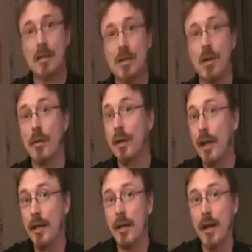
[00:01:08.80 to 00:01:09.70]
So in
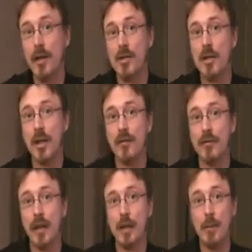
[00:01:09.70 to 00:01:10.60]
light of that,
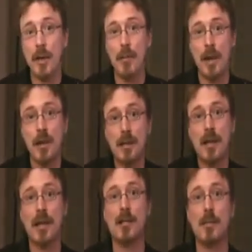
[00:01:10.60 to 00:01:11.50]
Jeff at Big
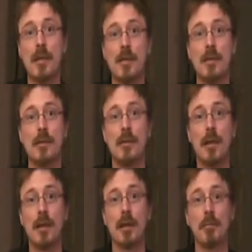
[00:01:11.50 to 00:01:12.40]
Ben's asked me
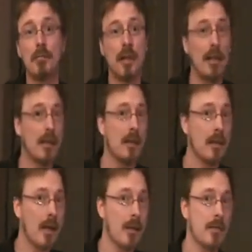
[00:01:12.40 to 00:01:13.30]
to play a
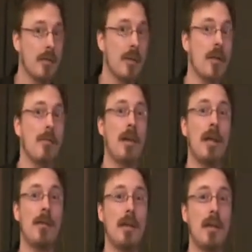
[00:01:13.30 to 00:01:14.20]
little country
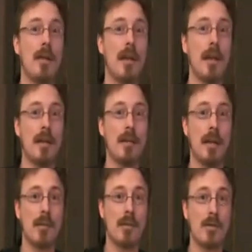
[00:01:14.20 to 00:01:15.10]
maybe and
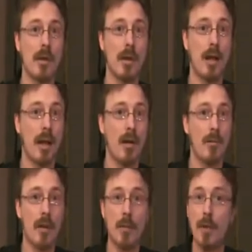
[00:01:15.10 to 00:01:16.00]
demonstrate
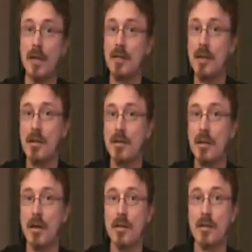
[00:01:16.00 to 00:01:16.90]
how Big Ben's nut
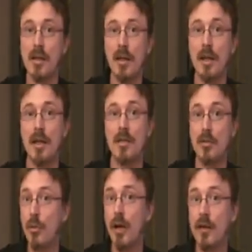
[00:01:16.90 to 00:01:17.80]
sauce
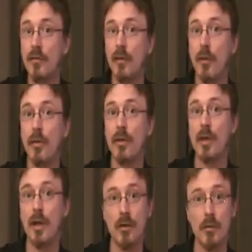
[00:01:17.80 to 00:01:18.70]
is great for
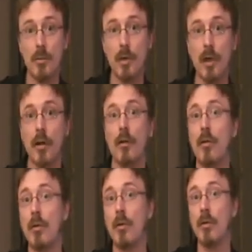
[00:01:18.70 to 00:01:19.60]
the country
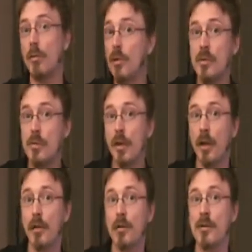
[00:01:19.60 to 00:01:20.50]
player or the blues
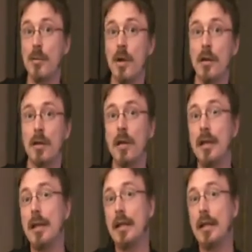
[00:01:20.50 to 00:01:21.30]
player as well